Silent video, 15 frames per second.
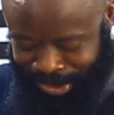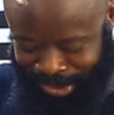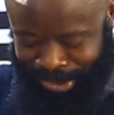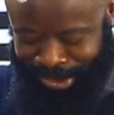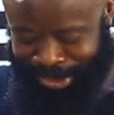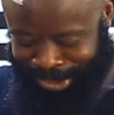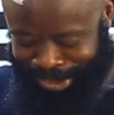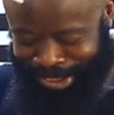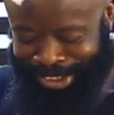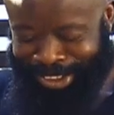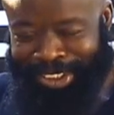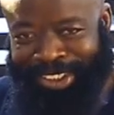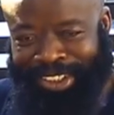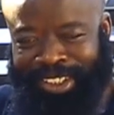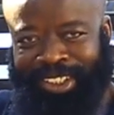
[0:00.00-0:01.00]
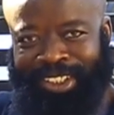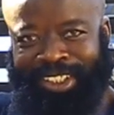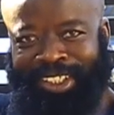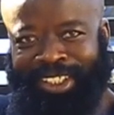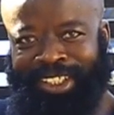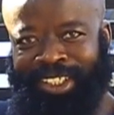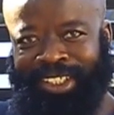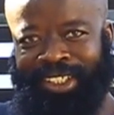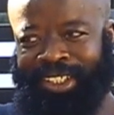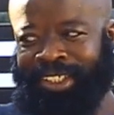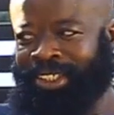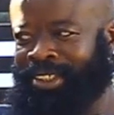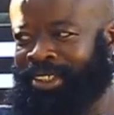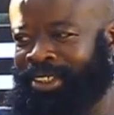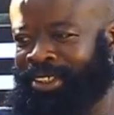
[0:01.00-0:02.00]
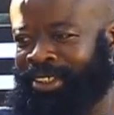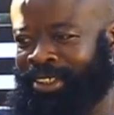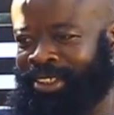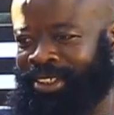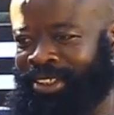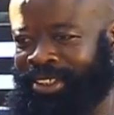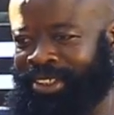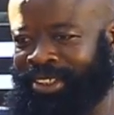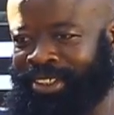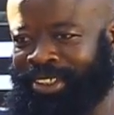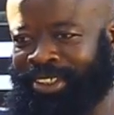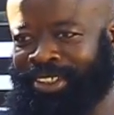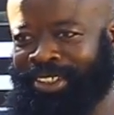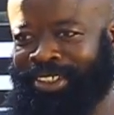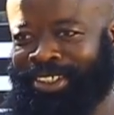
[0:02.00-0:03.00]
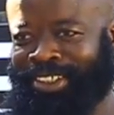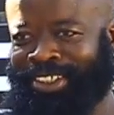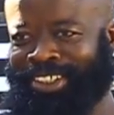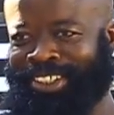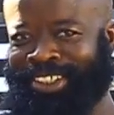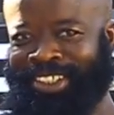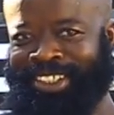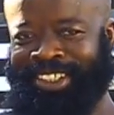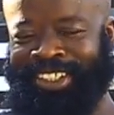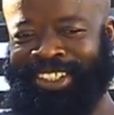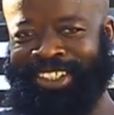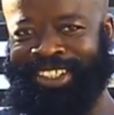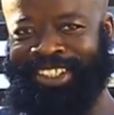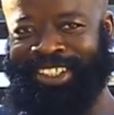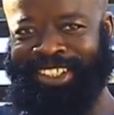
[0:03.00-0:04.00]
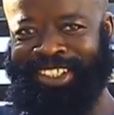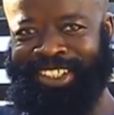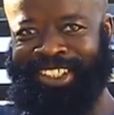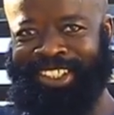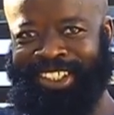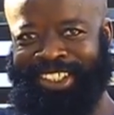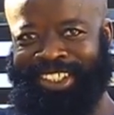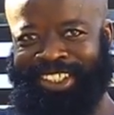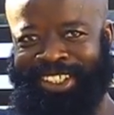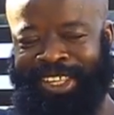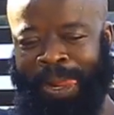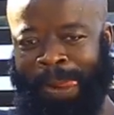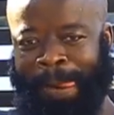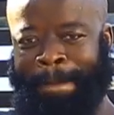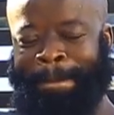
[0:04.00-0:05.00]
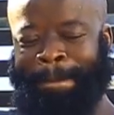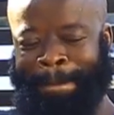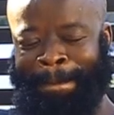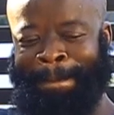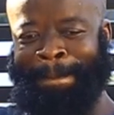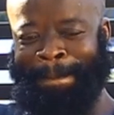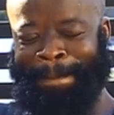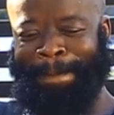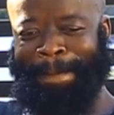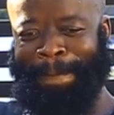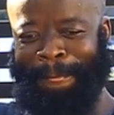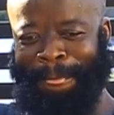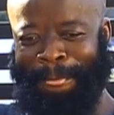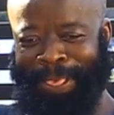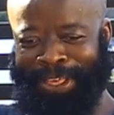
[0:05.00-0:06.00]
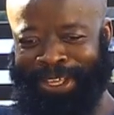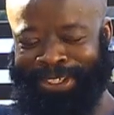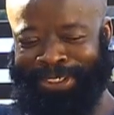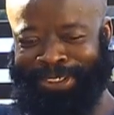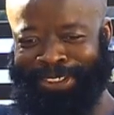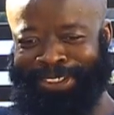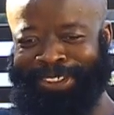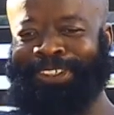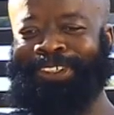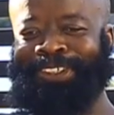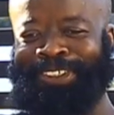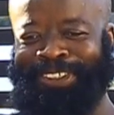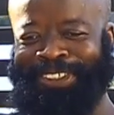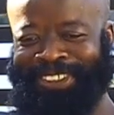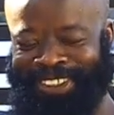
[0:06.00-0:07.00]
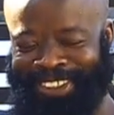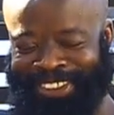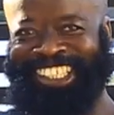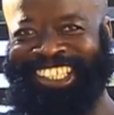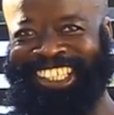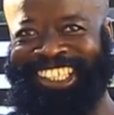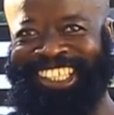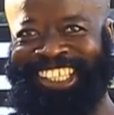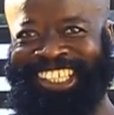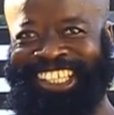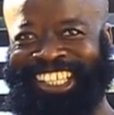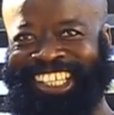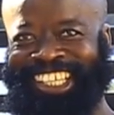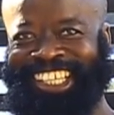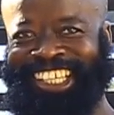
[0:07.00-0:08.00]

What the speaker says: The person shown says nothing.